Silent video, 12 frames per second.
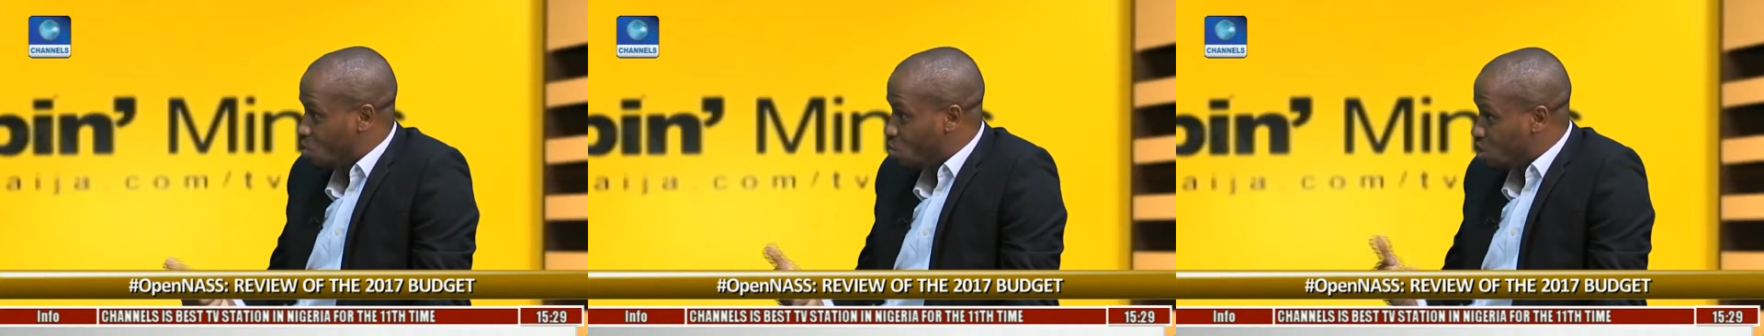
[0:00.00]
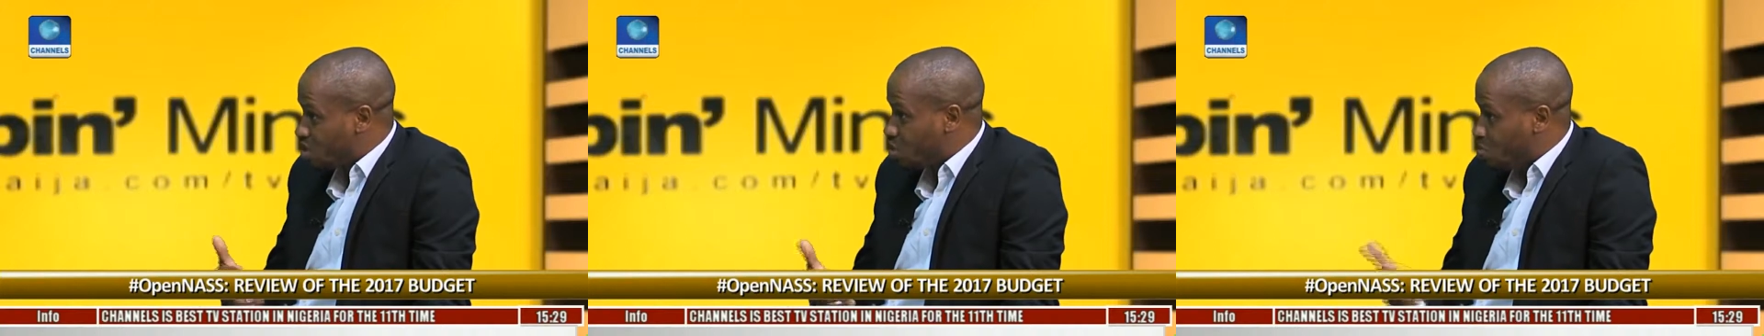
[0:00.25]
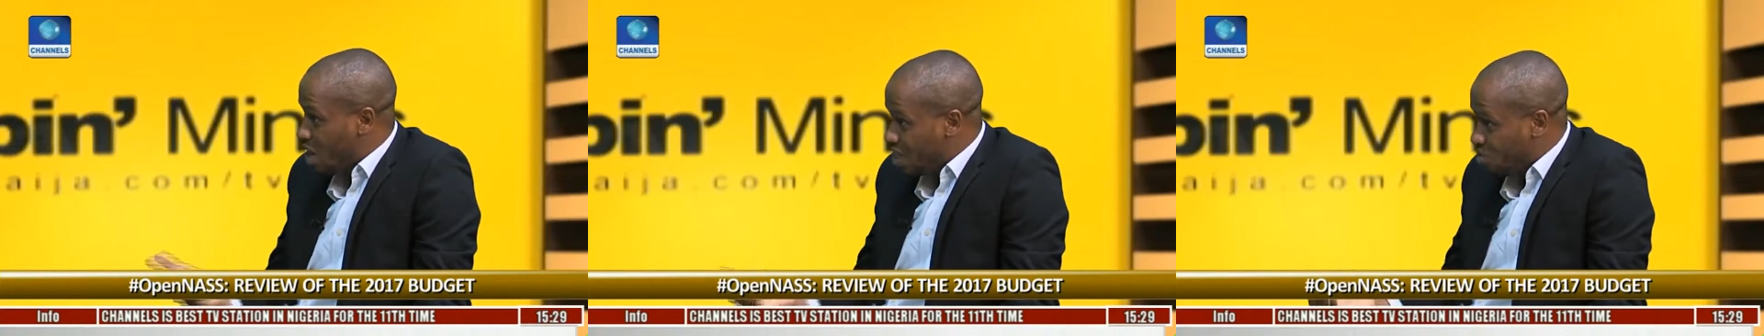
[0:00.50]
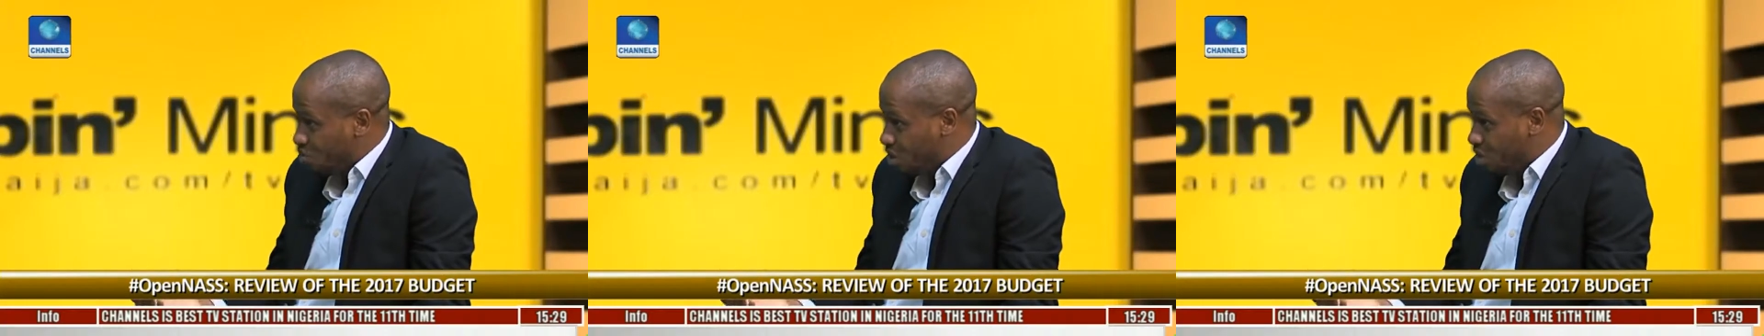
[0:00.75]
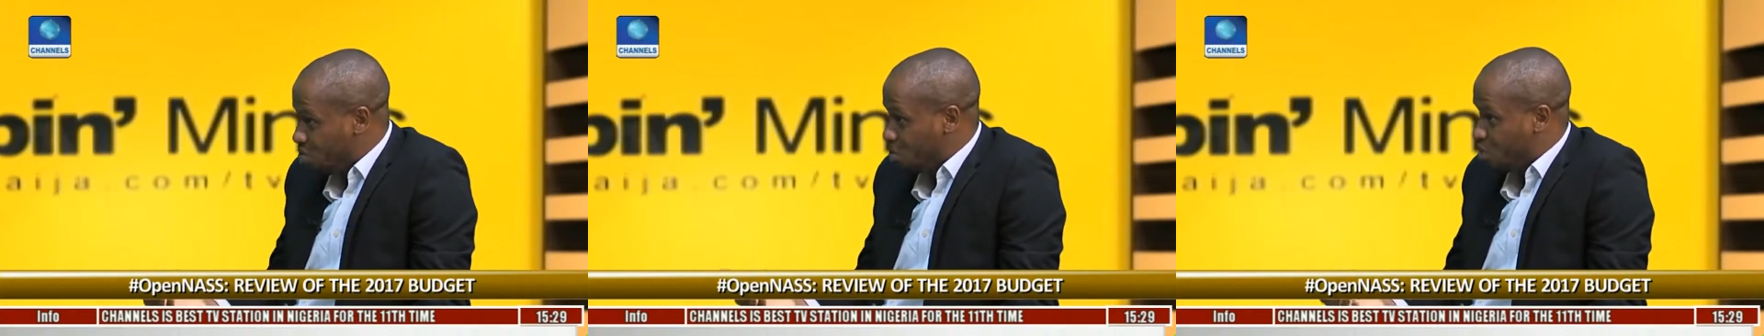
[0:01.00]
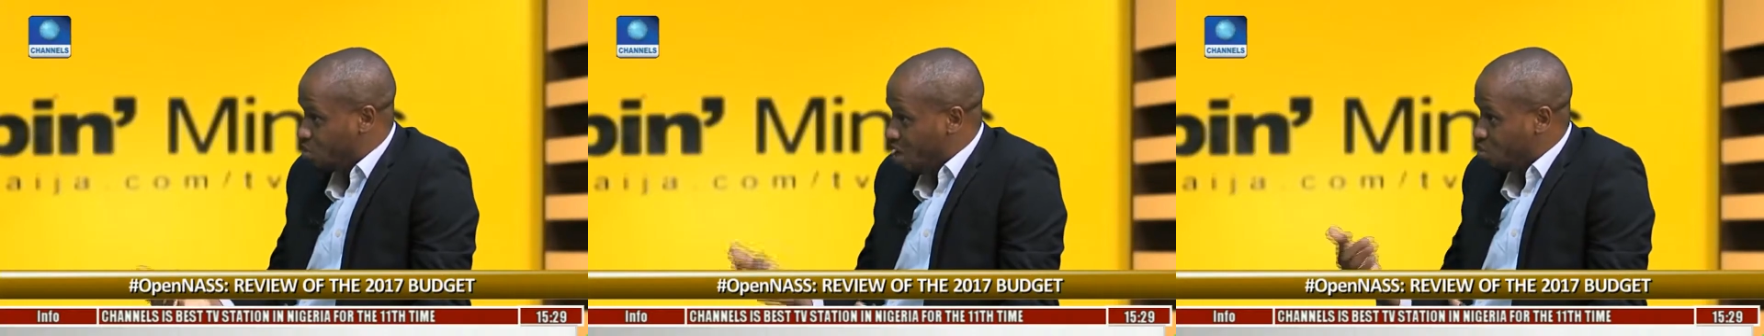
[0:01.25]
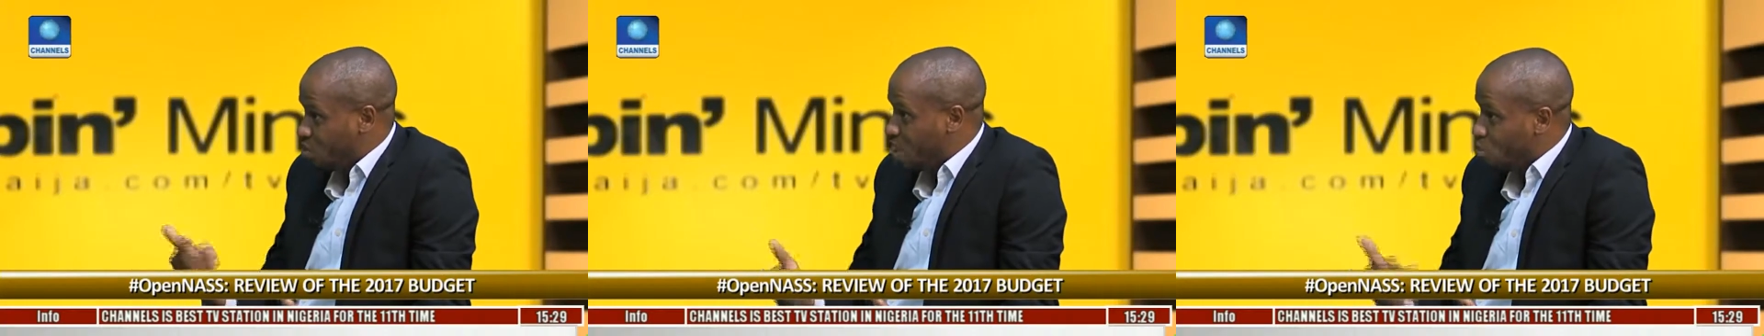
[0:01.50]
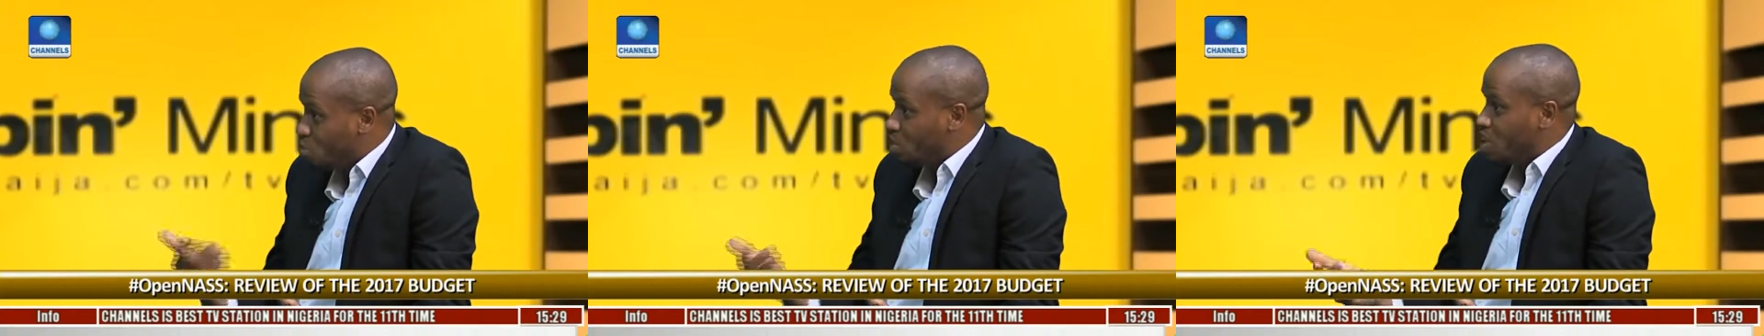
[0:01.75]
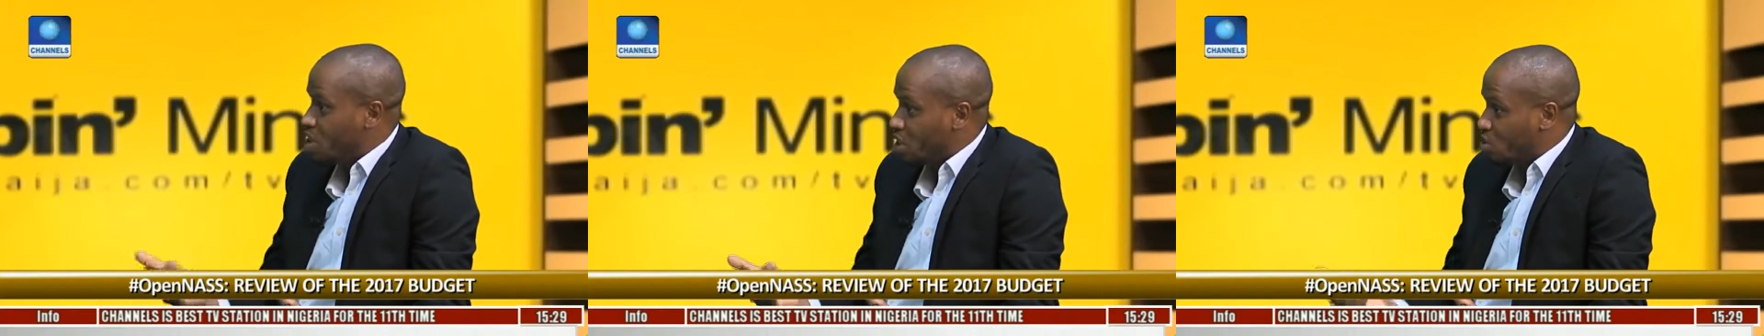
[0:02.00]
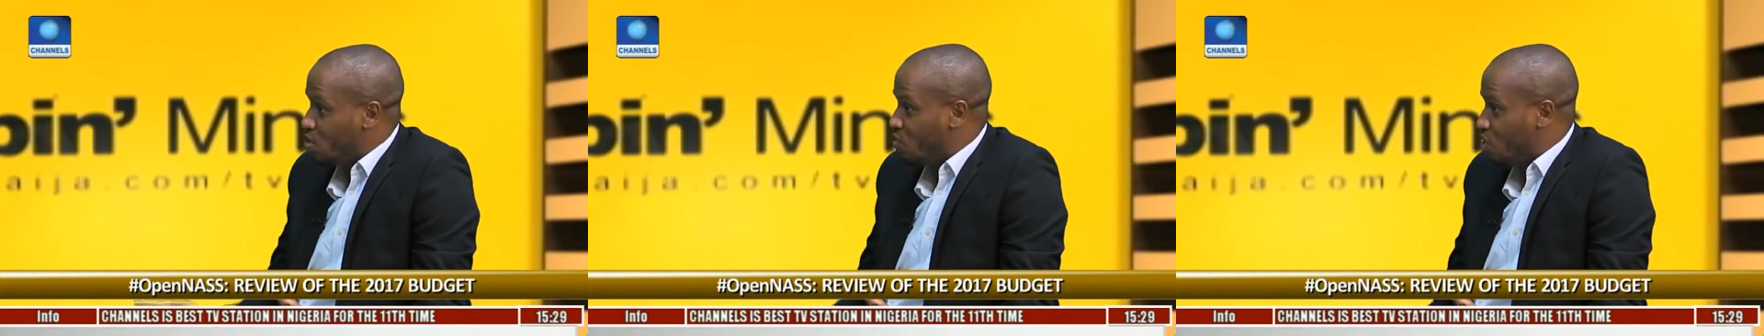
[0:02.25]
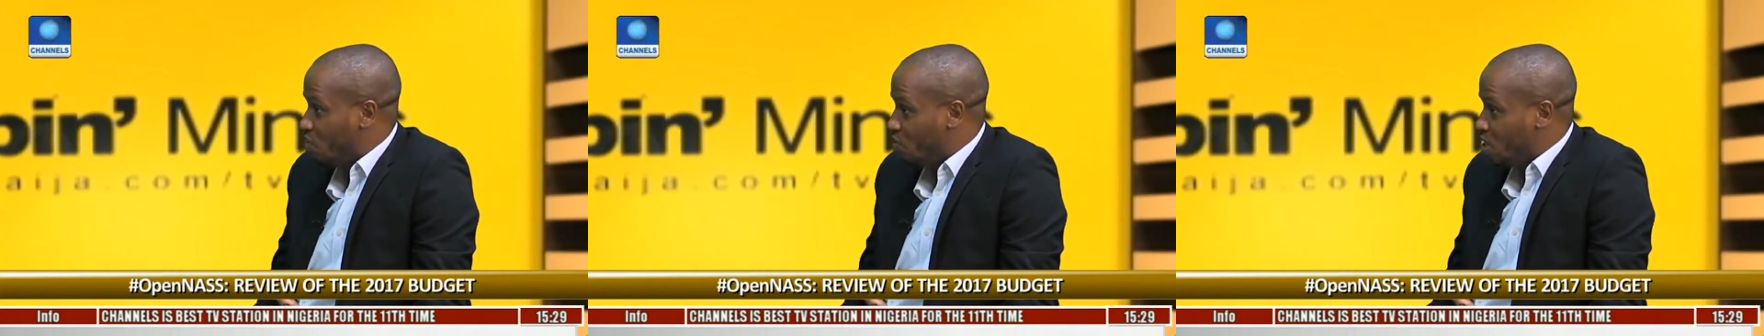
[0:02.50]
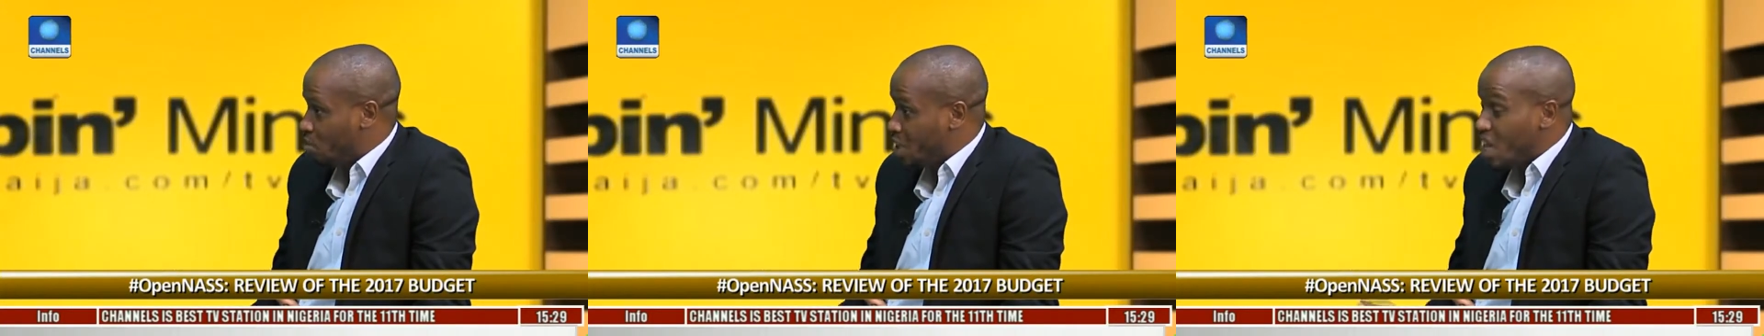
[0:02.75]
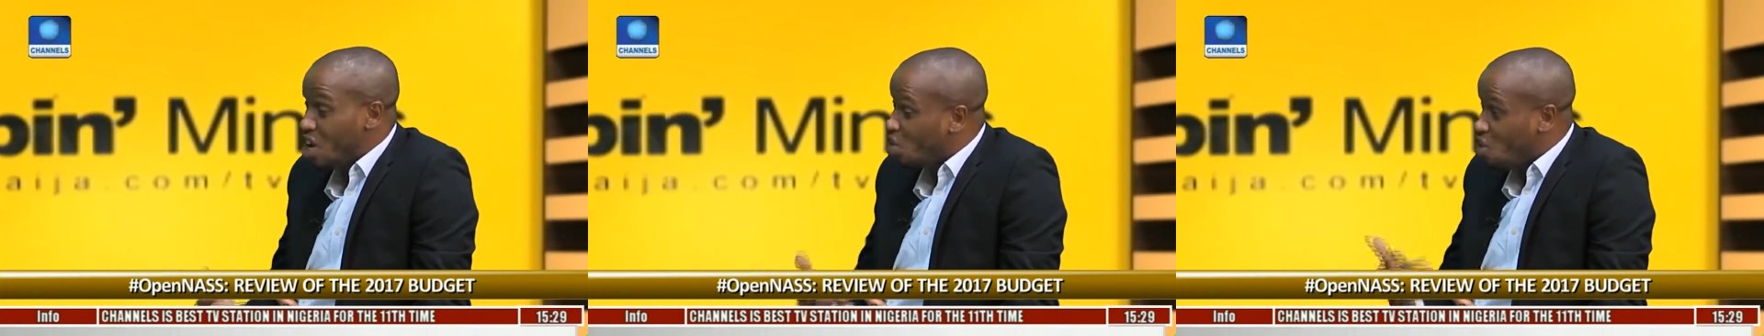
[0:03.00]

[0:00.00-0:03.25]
Once the pricing regime is right, we can open the sector for investment.